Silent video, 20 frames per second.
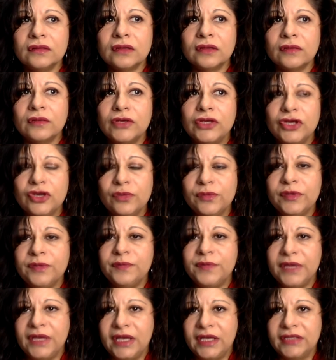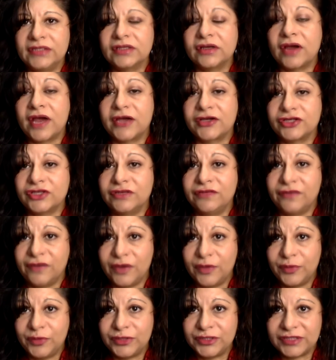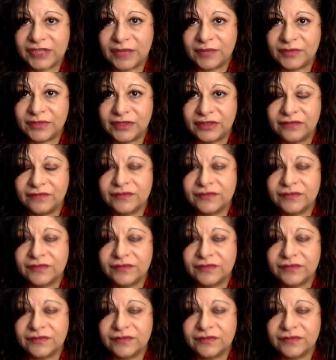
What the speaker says: human beings are actually very perceptive.